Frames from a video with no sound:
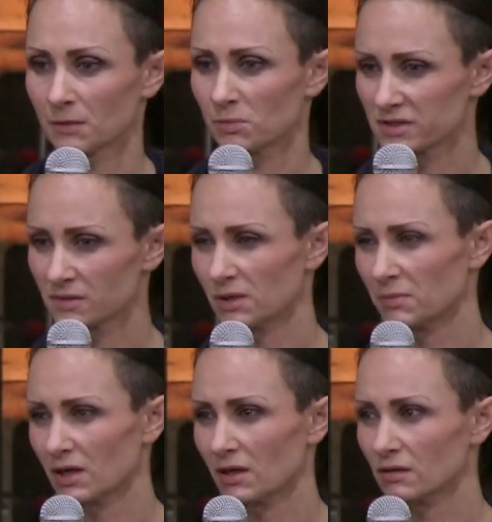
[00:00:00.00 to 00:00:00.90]
possibly
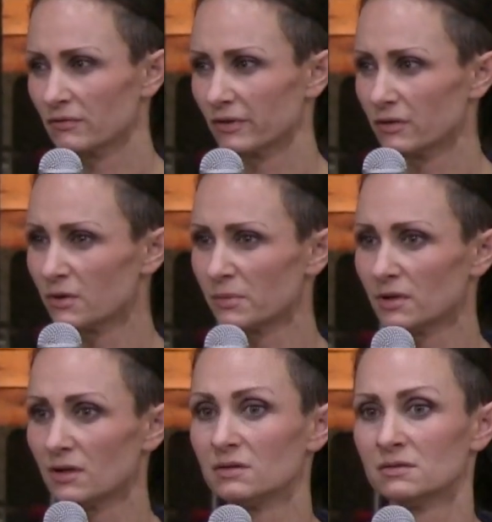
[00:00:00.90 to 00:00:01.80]
been a little
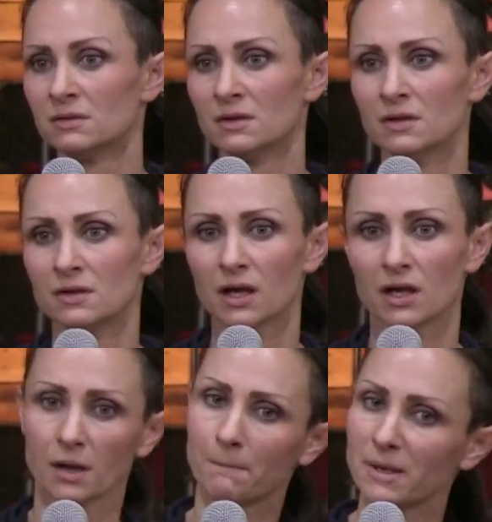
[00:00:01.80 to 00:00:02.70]
vulnerable,
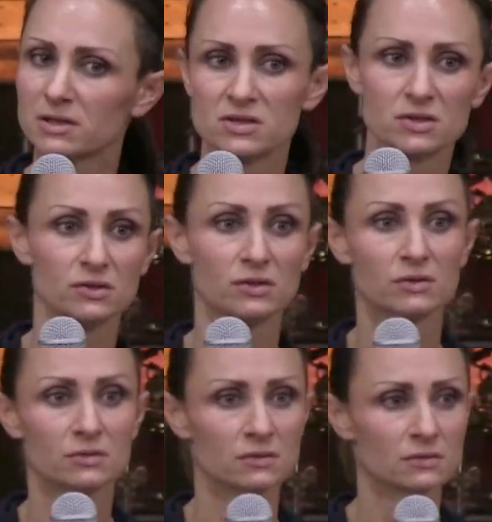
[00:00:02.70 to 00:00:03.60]
and it bit
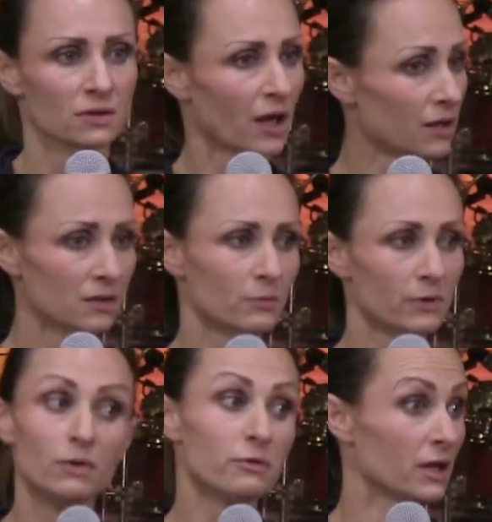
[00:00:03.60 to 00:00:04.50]
you. Hey,
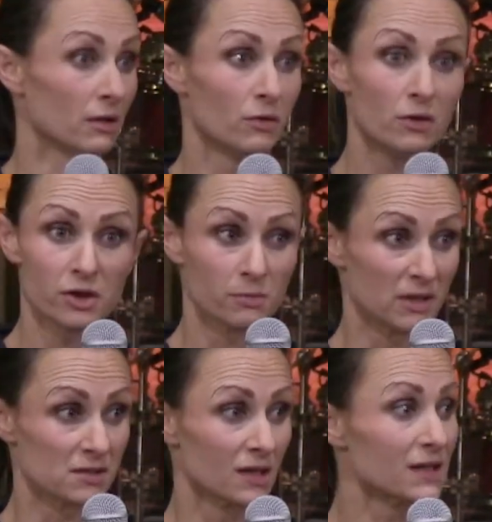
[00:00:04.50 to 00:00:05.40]
we're all real, all
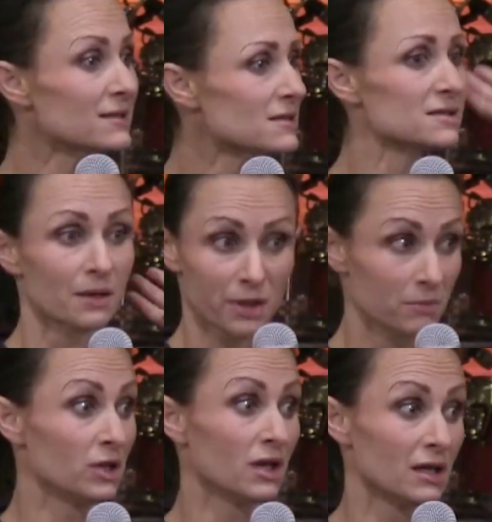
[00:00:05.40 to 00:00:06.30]
humans. At least in some
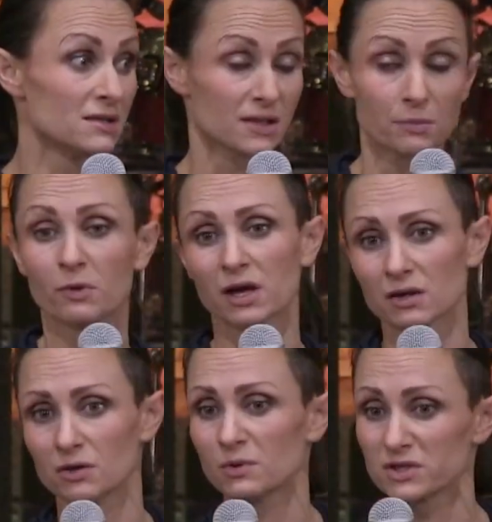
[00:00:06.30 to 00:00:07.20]
community, somewhere,
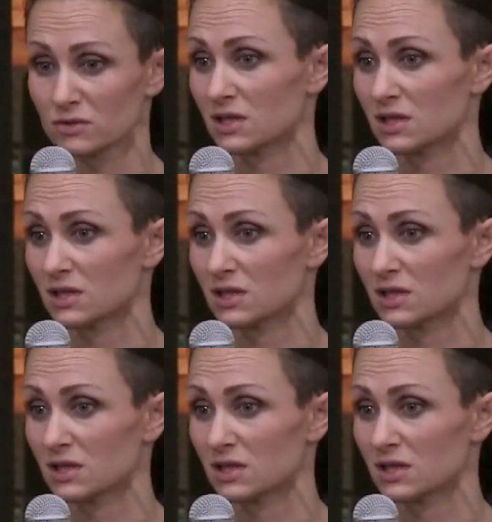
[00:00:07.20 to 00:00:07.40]
you wish you